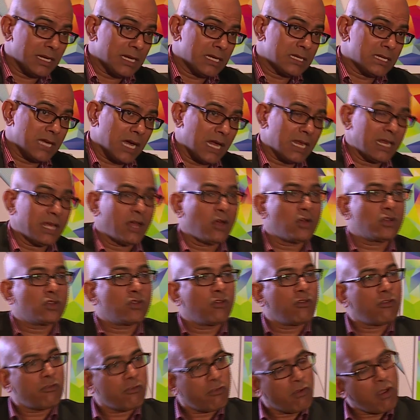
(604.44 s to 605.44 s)
Kitale or
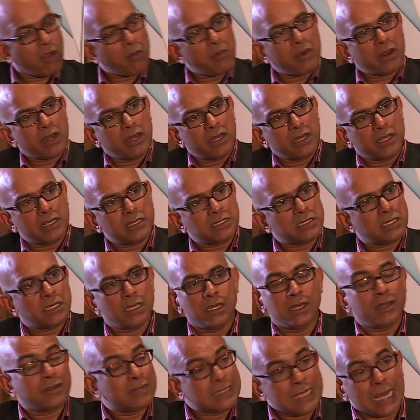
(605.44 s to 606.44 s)
to a farmer in Kisi,
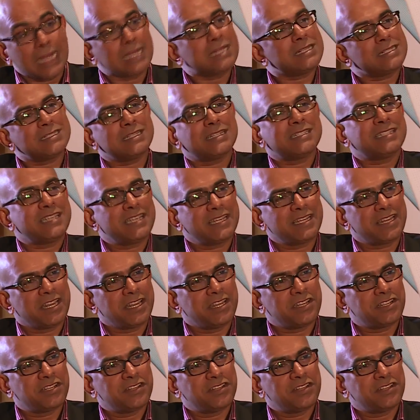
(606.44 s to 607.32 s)
that is the secret.